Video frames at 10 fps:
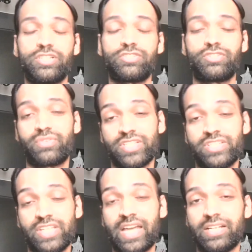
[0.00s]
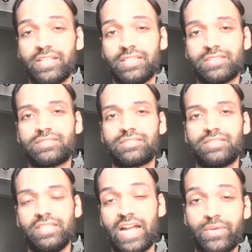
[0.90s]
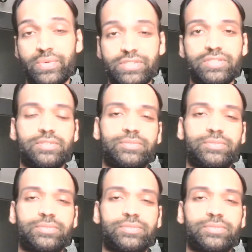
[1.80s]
to Christianity in that region.